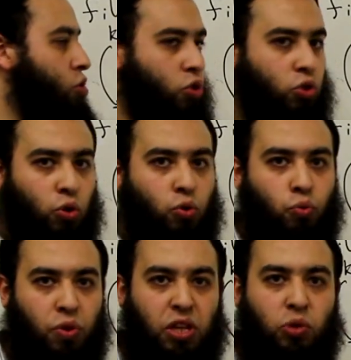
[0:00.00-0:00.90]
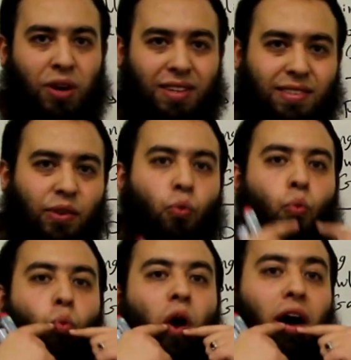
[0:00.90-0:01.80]
So we need to answer
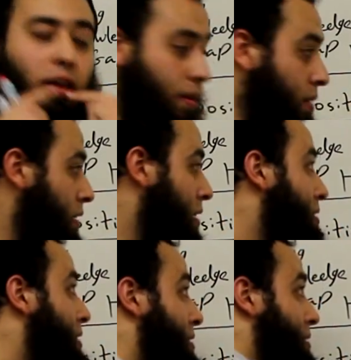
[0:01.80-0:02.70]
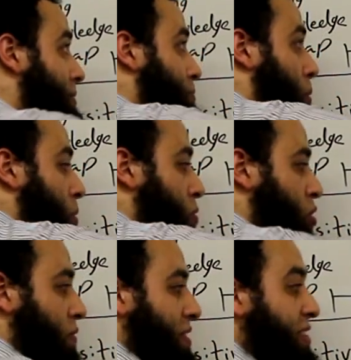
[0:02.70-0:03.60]
why. This is problem
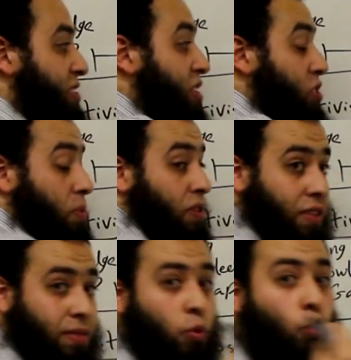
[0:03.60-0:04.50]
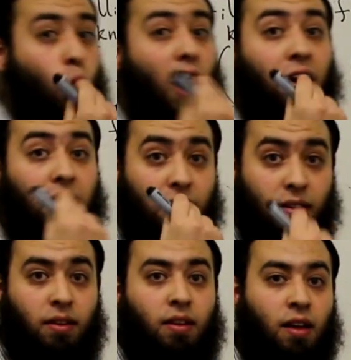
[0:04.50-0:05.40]
solving, this is objectivism. Why?
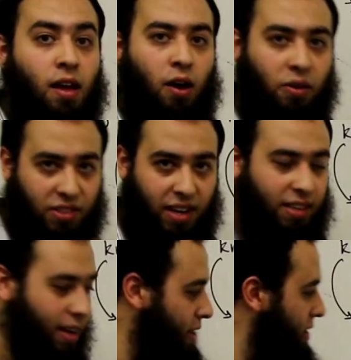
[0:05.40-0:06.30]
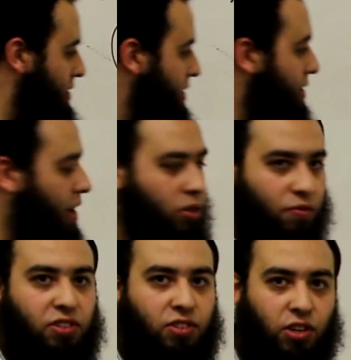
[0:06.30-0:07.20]
On the other hand, this kind
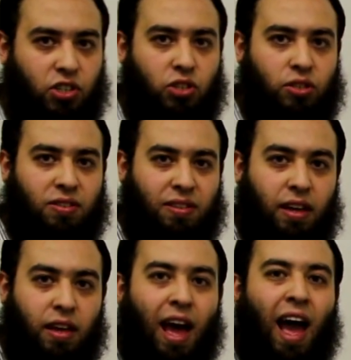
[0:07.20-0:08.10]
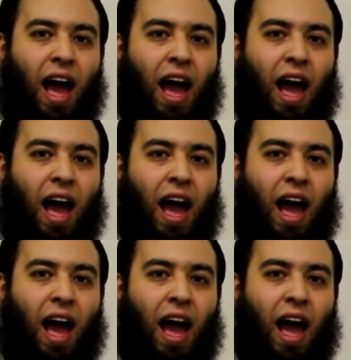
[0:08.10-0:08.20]
of research say,